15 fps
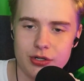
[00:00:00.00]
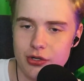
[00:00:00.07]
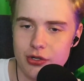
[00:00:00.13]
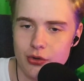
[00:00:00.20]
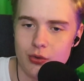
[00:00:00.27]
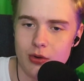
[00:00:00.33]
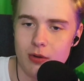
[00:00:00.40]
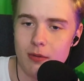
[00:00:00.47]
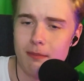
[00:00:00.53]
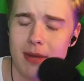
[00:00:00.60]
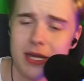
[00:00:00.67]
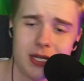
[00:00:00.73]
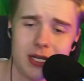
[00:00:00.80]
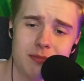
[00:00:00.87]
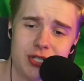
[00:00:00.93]
to
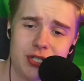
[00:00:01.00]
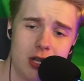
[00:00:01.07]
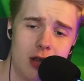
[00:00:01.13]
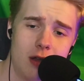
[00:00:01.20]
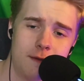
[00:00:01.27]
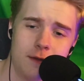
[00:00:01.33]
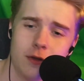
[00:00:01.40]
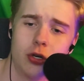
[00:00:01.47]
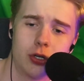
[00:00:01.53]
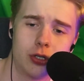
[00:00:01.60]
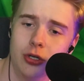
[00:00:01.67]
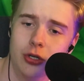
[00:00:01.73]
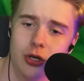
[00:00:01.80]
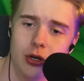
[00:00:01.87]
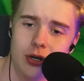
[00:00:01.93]
make himself look
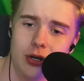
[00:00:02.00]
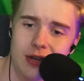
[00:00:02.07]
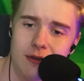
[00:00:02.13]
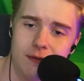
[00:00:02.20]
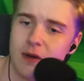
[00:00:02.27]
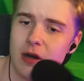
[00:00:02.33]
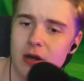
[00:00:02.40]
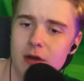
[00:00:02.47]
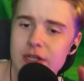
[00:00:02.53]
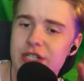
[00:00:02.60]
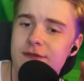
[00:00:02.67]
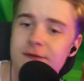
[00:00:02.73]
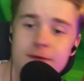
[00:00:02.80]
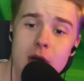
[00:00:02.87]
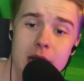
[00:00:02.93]
good in front of
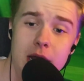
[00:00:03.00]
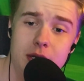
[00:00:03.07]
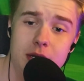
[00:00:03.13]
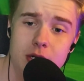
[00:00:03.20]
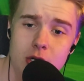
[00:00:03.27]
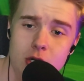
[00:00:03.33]
his friend